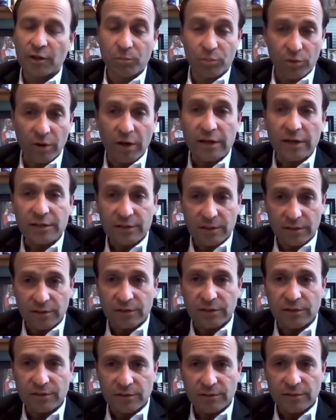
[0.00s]

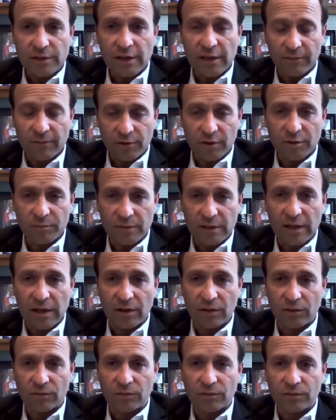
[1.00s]
prices have come
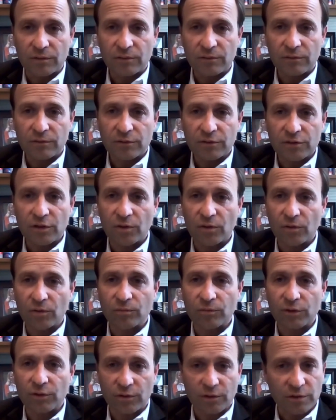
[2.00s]
down.
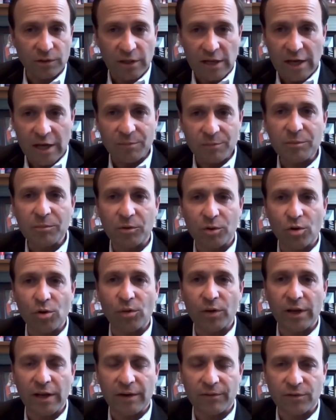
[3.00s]
So, you know, there's a lot of people
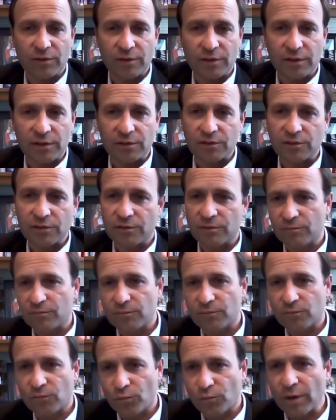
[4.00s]
going after this
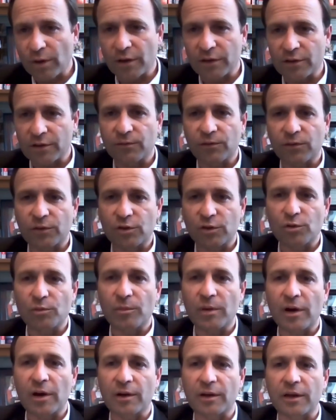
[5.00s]
relatively new
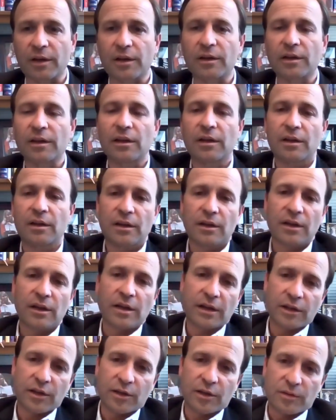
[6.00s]
market
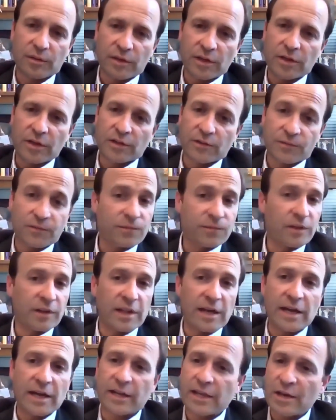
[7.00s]
and it's a
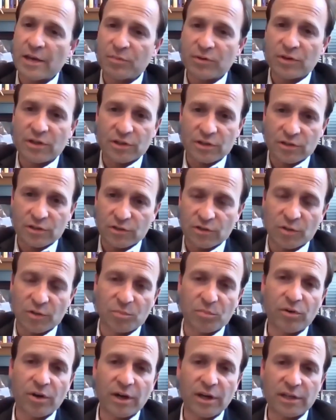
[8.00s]
lot of competition. So the
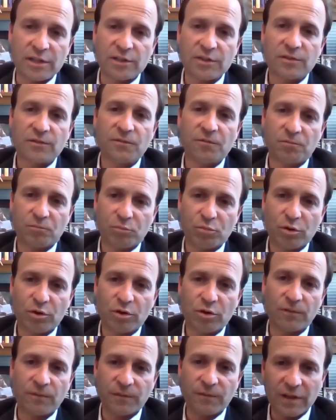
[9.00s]
price
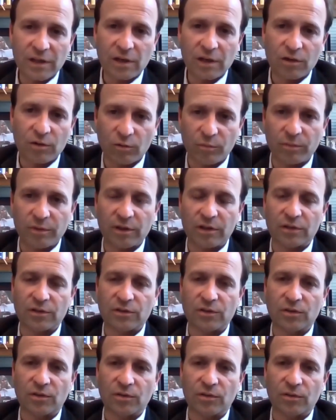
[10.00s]
per vehicle being
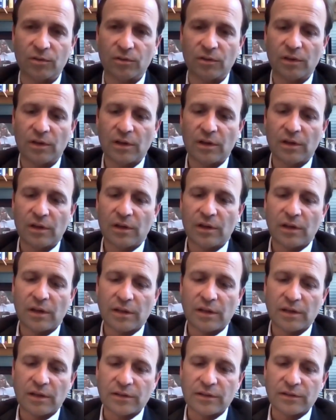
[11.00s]
sold
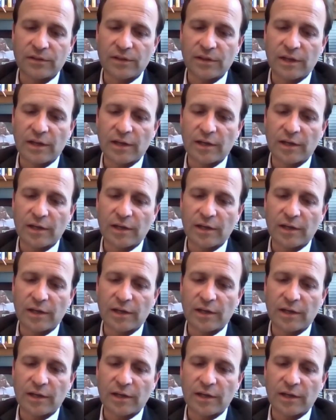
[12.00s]
is